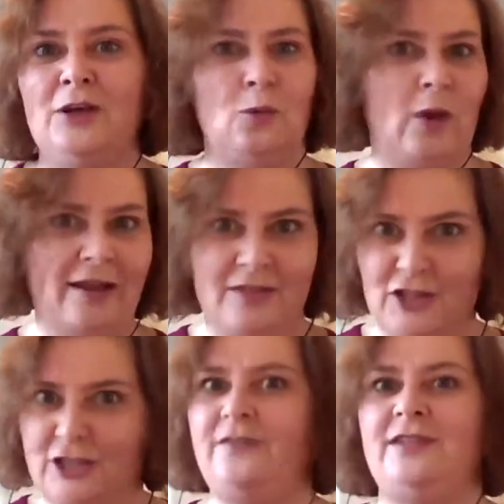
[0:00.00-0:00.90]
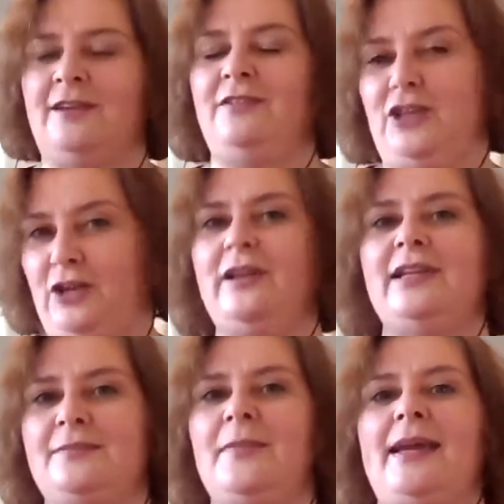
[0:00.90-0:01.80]
whatever the shifts are that you
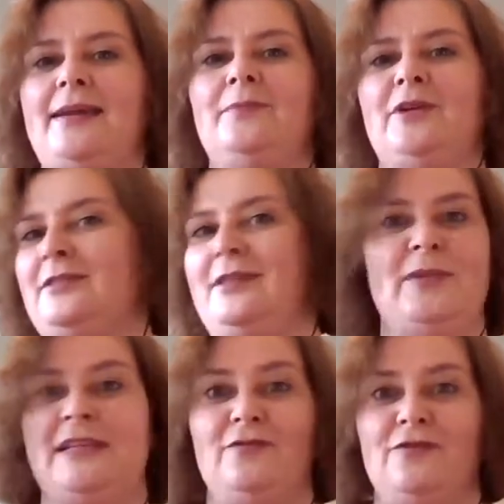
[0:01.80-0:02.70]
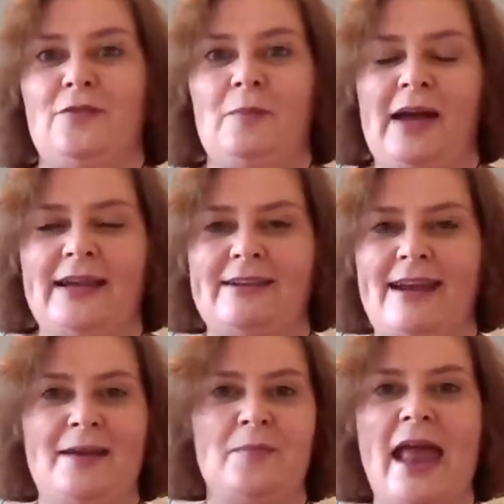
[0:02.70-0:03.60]
need to make, because they'll be different from mine
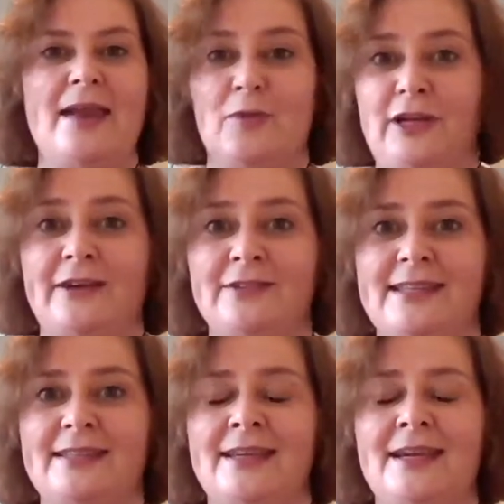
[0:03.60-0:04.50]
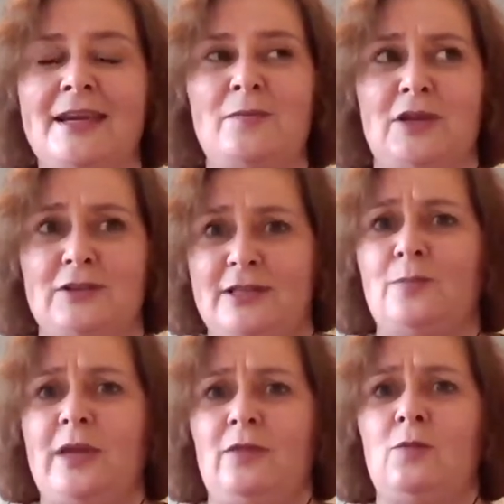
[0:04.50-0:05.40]
and anybody else's, because they'll
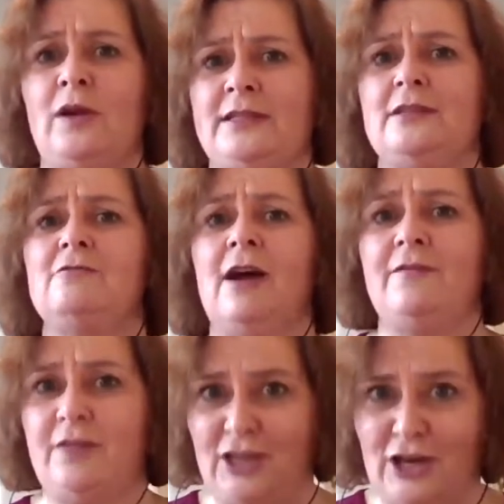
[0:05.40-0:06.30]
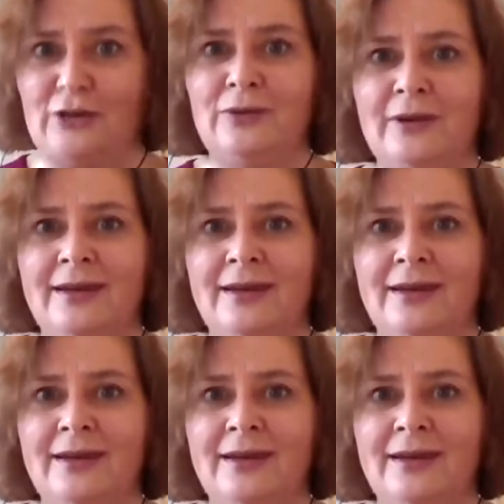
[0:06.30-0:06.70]
be the ones that are right for you.